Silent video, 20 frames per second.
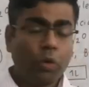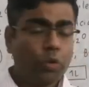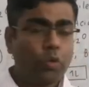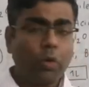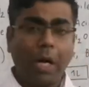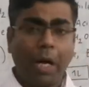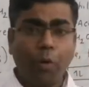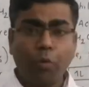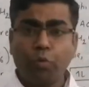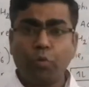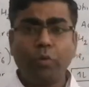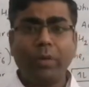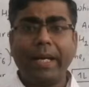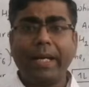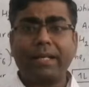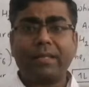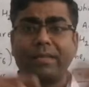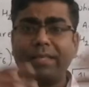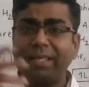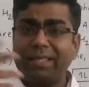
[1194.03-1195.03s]
So how to
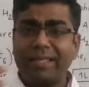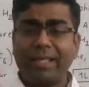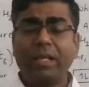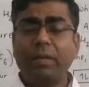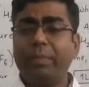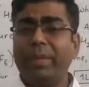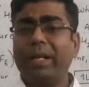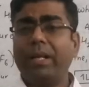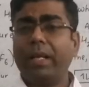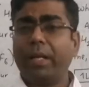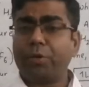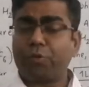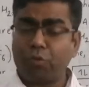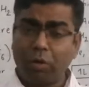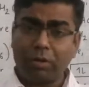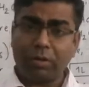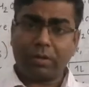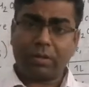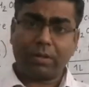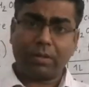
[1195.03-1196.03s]
get 6 unpaired
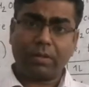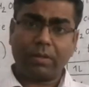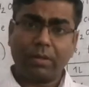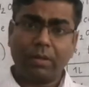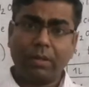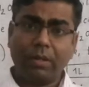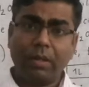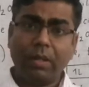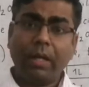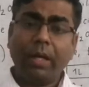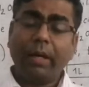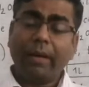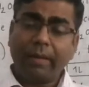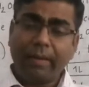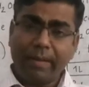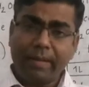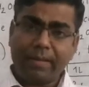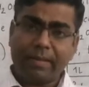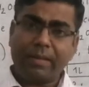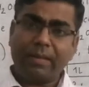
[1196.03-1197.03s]
electrons?
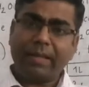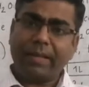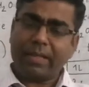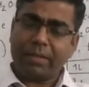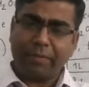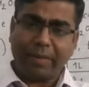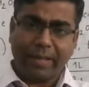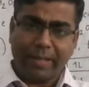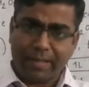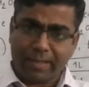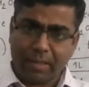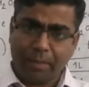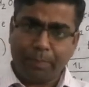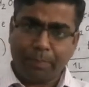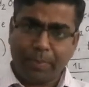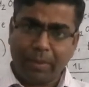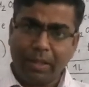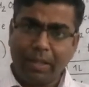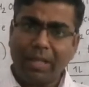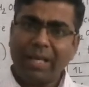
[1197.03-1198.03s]
Reason is very
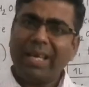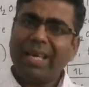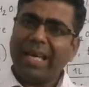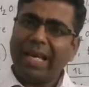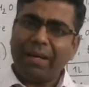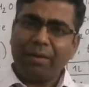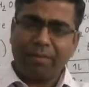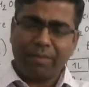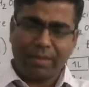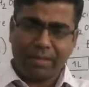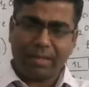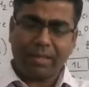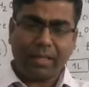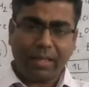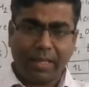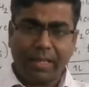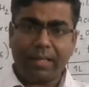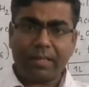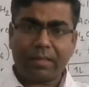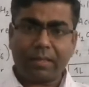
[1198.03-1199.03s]
simple, and reason
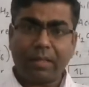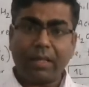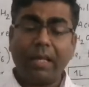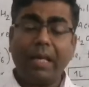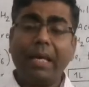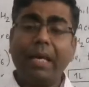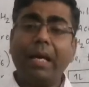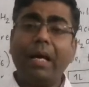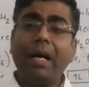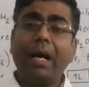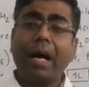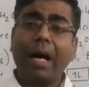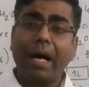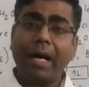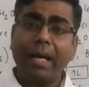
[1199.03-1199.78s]
is